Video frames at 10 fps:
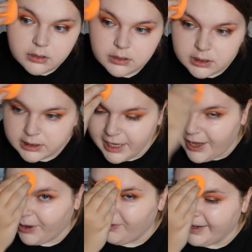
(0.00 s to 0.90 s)

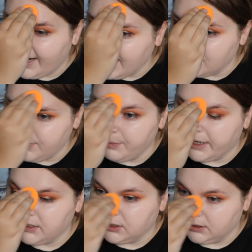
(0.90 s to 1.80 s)
So it got to be
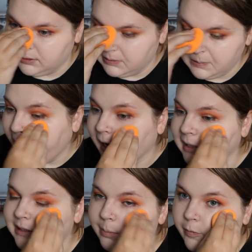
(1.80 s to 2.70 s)
my turn. And I
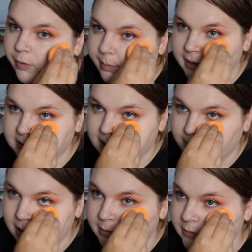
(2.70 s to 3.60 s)
said before, my
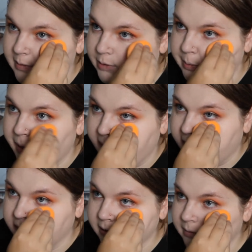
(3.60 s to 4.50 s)
stepmom is from
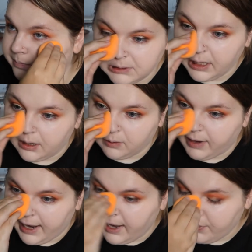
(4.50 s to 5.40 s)
Japan. So
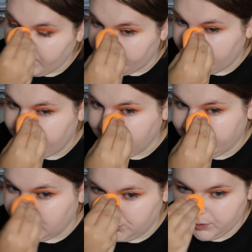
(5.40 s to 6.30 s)
I thought maybe I
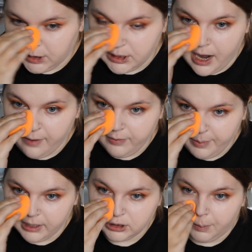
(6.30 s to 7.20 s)
knew enough
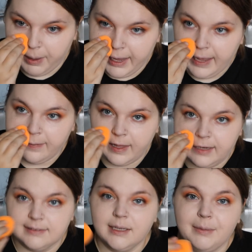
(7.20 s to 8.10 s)
about Japan that
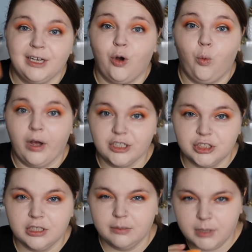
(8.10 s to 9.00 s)
if somebody
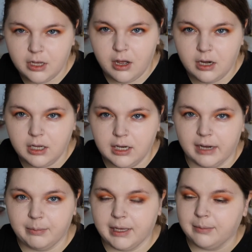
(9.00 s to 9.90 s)
questioned me on it,
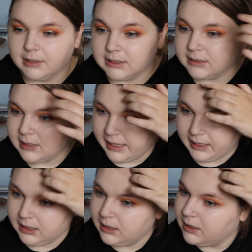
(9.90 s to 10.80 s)
I'd be able to,
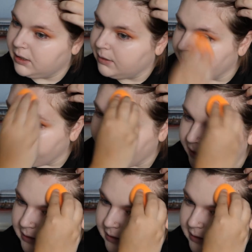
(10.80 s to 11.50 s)
like, make